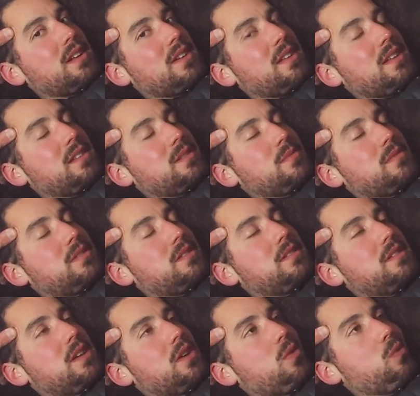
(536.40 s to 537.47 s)
You know, you need some
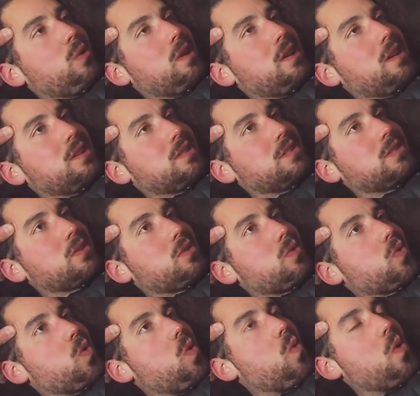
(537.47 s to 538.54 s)
serious
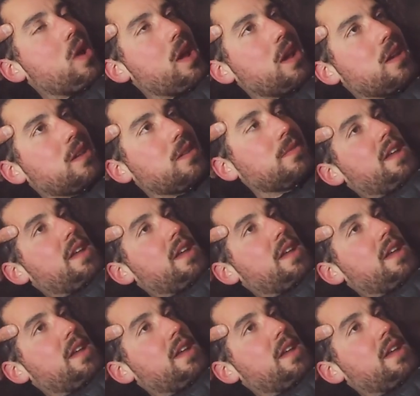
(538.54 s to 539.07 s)
coin.